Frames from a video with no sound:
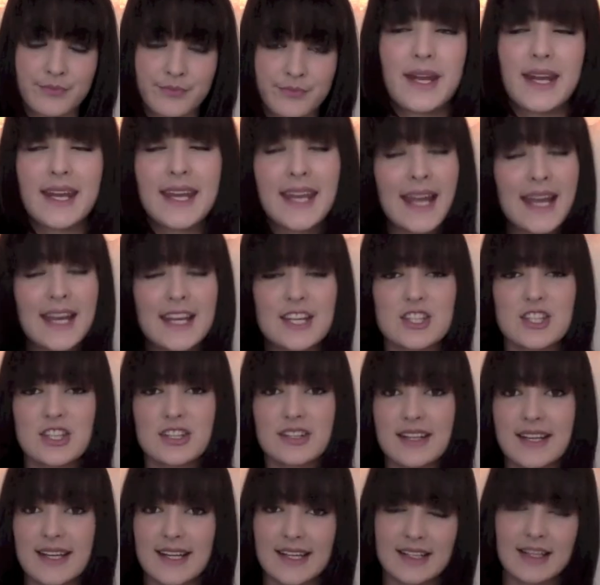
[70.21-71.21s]
But
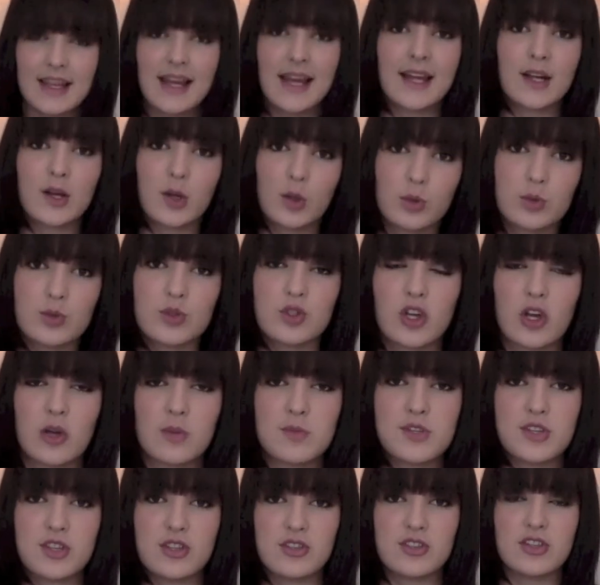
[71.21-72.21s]
occasionally, like all
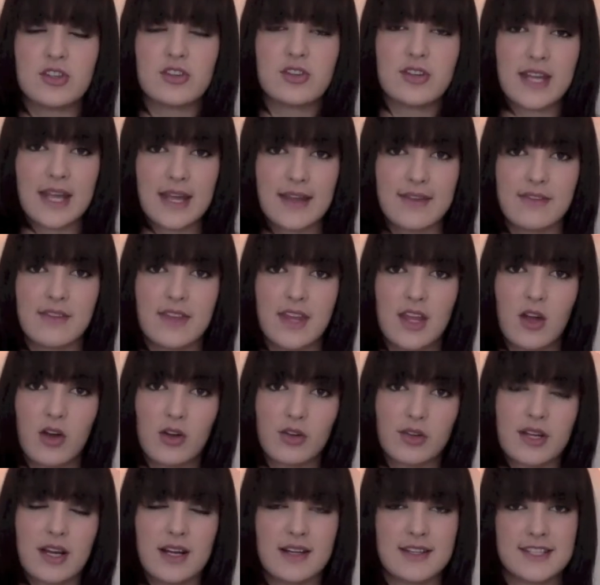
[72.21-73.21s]
jobs, you do get the
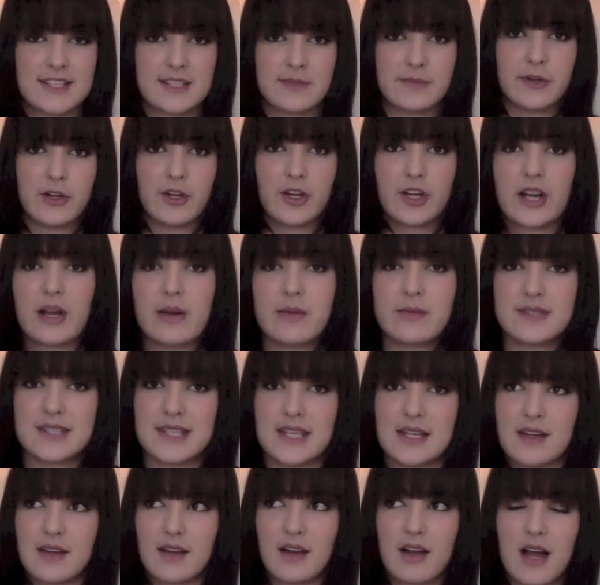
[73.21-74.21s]
odd customer who comes
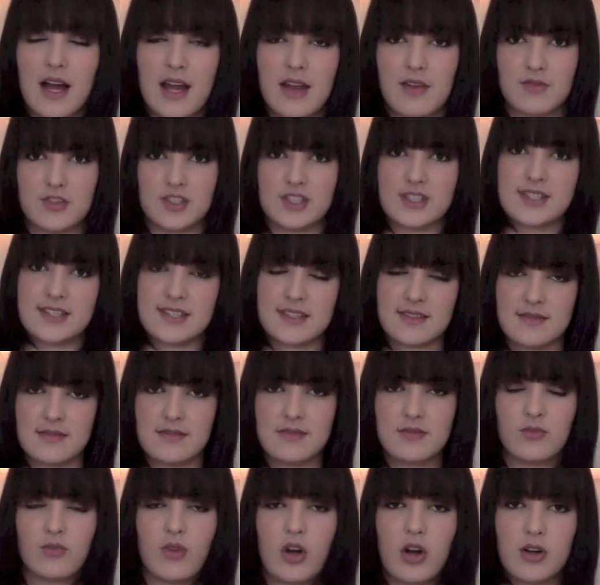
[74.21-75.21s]
in and kind of just
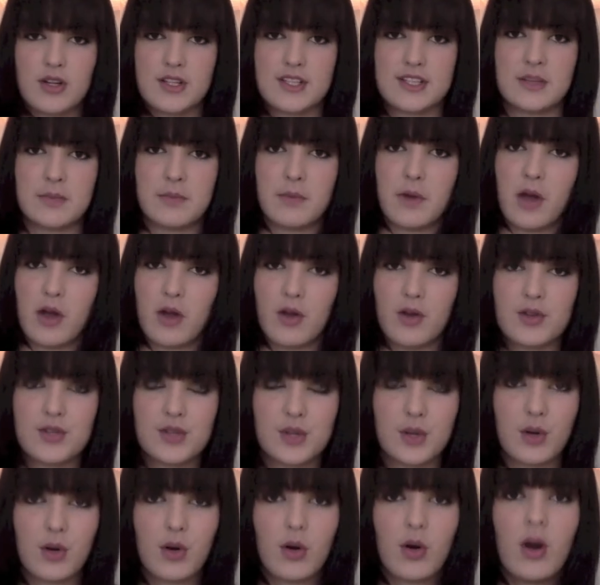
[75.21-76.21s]
rocks the boat,
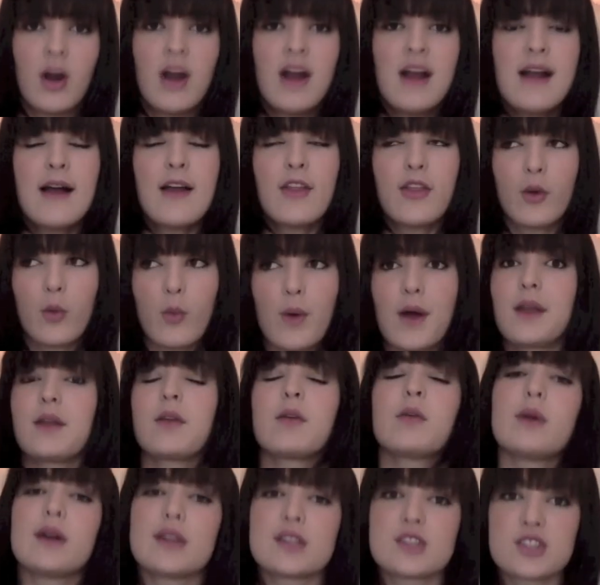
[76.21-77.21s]
or the one
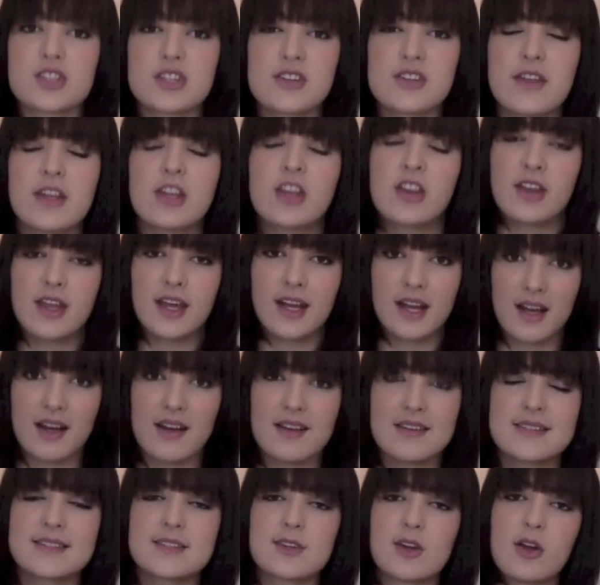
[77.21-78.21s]
question that you get
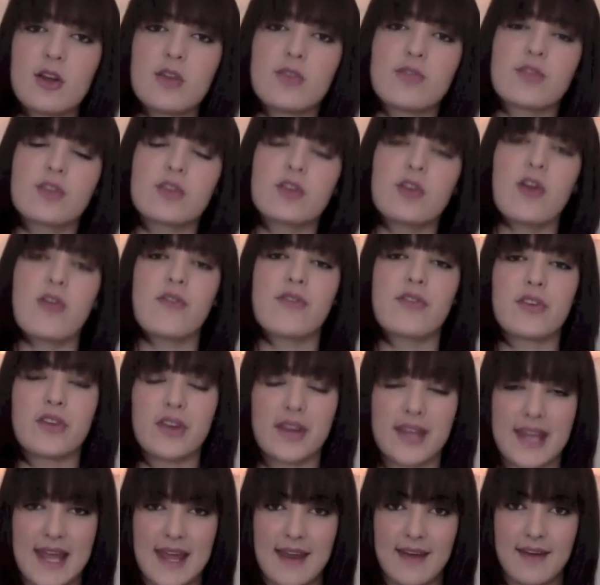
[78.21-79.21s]
asked over and over
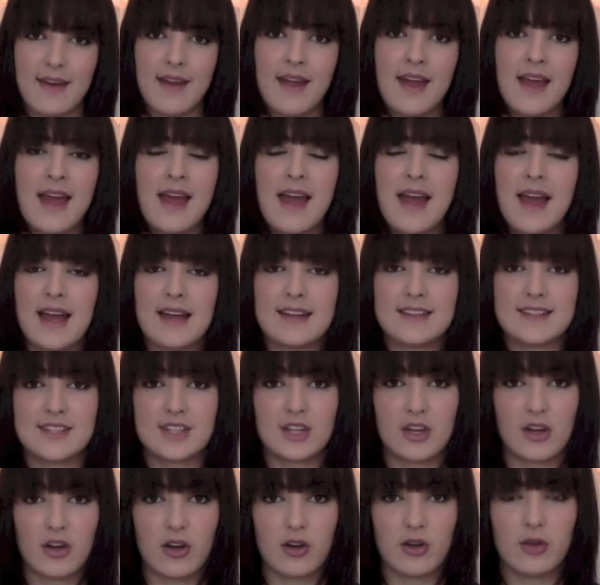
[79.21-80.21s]
again. And
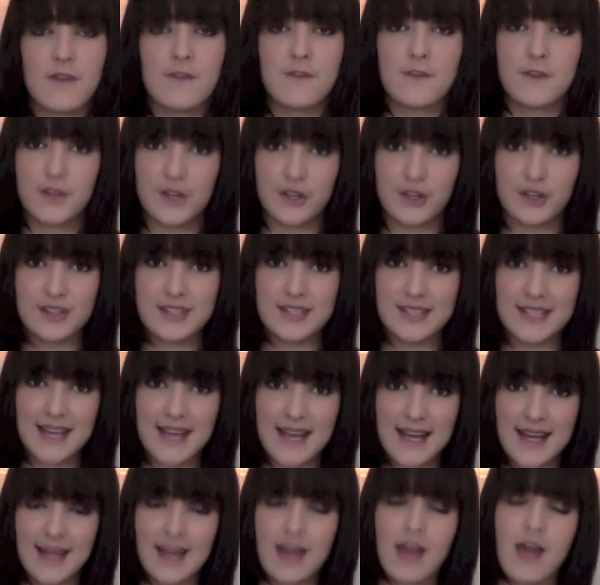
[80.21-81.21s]
so for you
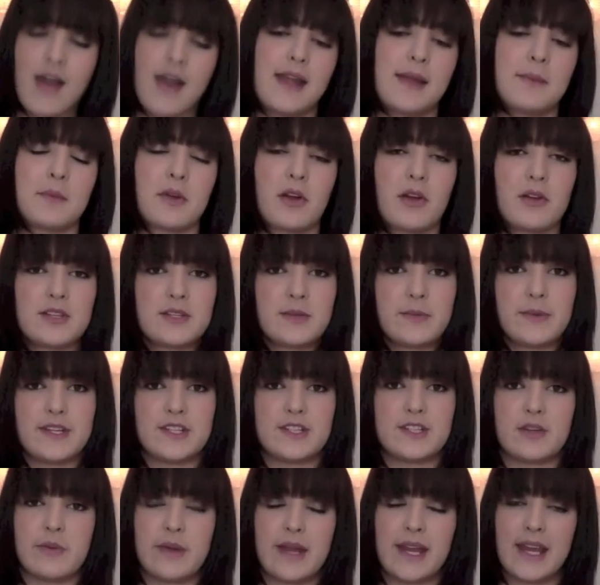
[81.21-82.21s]
today, I'm going to be
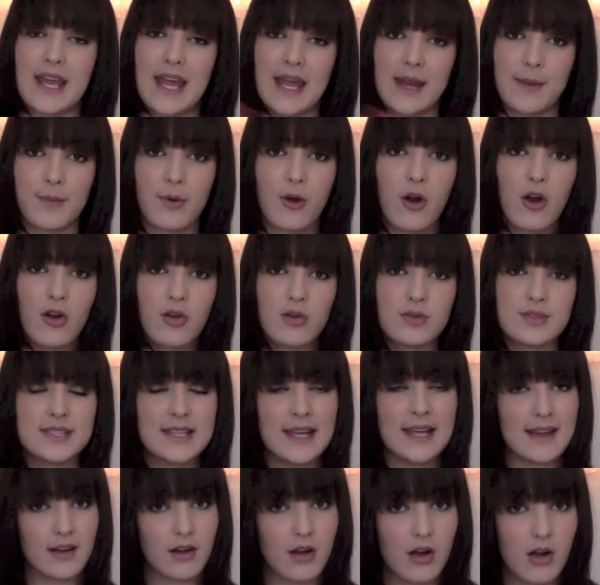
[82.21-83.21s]
doing a pros
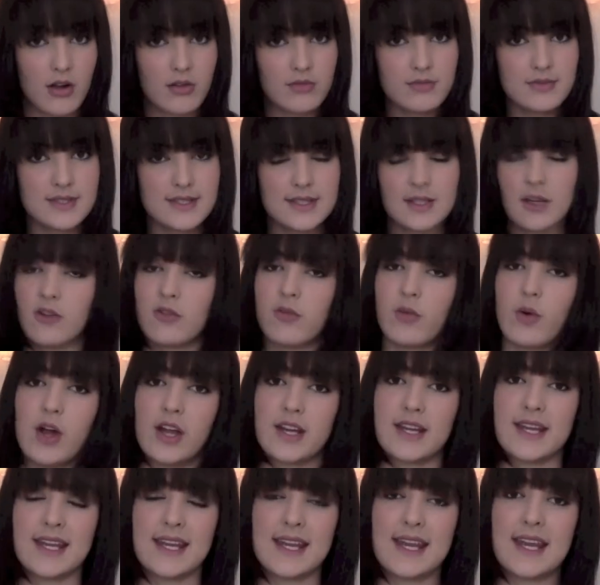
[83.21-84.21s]
and cons of
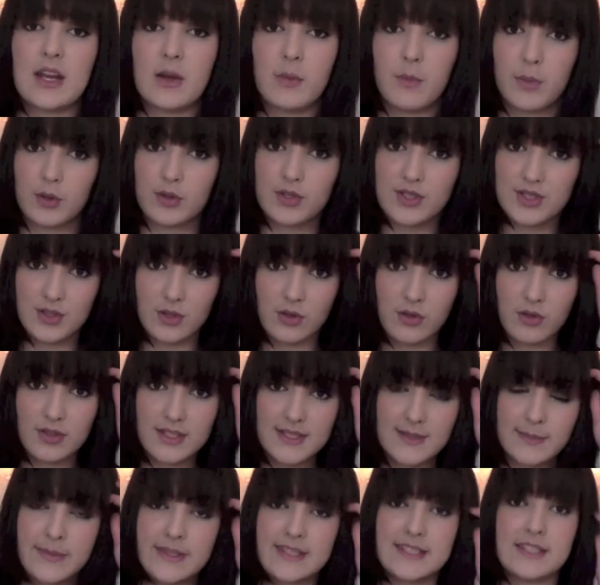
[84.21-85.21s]
working in a bookstore,
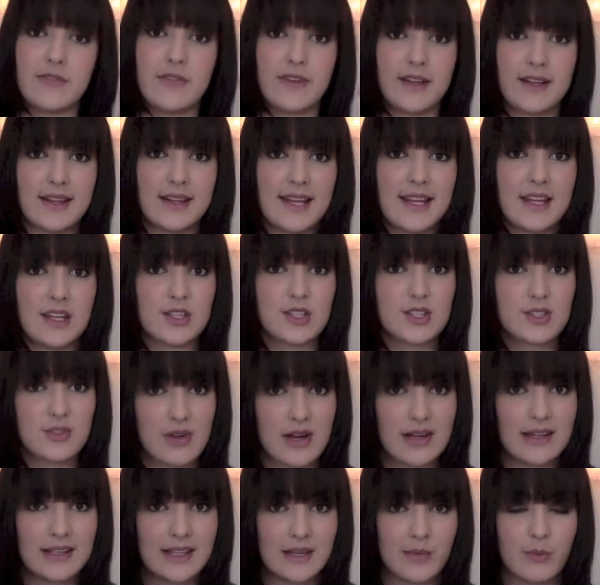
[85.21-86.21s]
specifically an
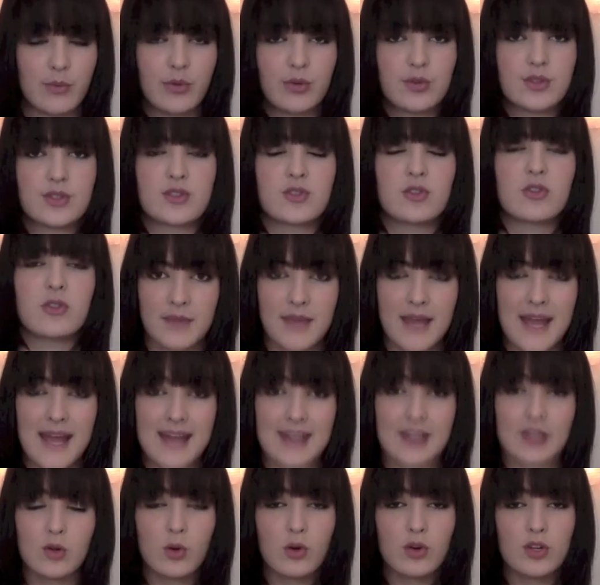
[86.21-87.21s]
Australian bookstore. And
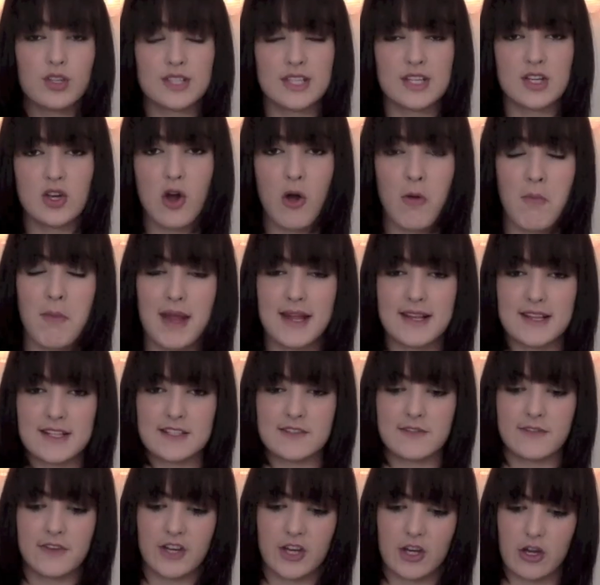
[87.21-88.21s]
in order to not make
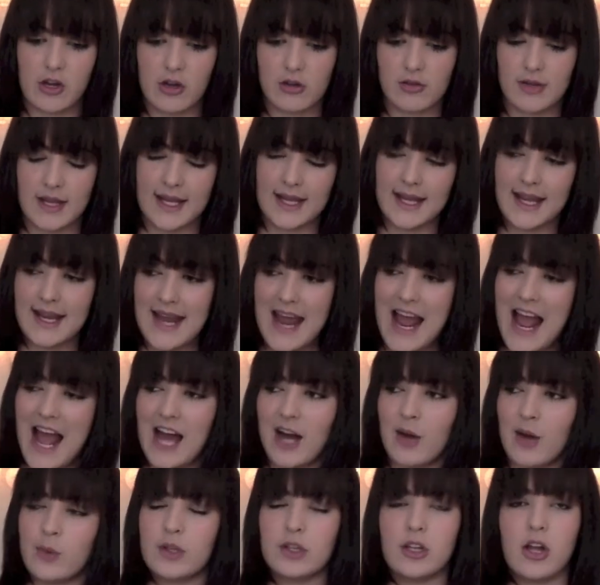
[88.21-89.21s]
this video like an
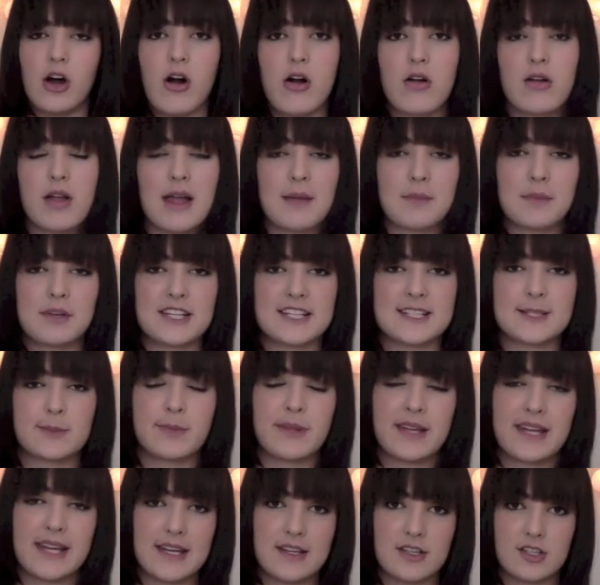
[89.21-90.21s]
hour long, I'm going to
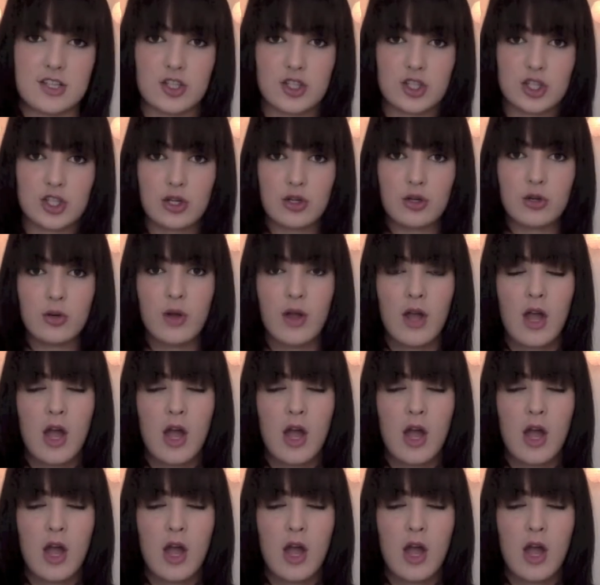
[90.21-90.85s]
split it into two.